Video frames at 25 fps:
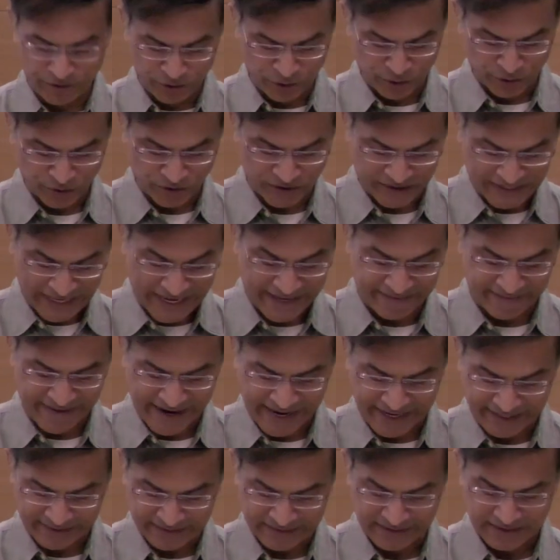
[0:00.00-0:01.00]
used to say
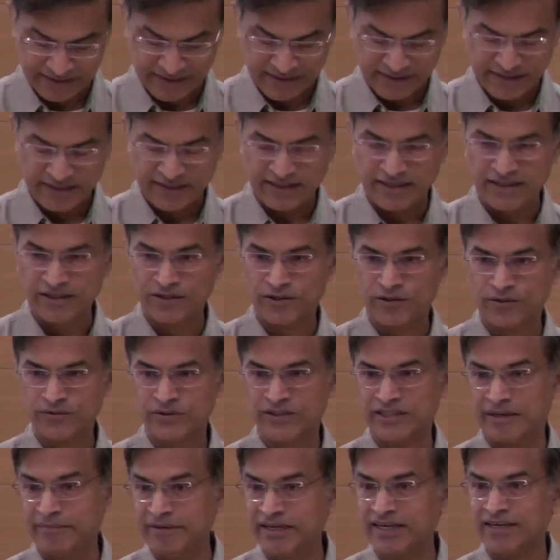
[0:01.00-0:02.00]
that, you know,
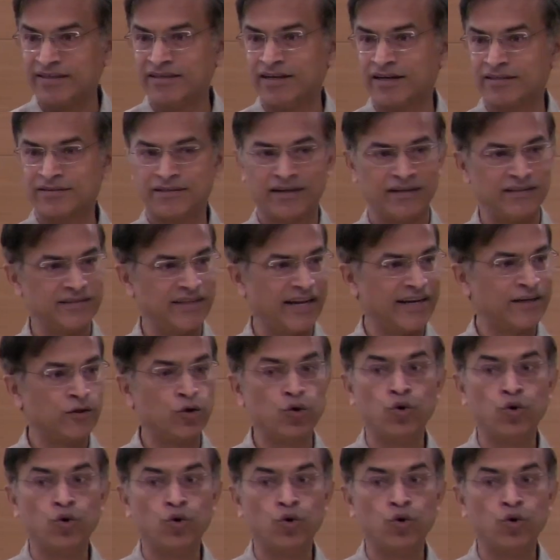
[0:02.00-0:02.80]
semiconductor is like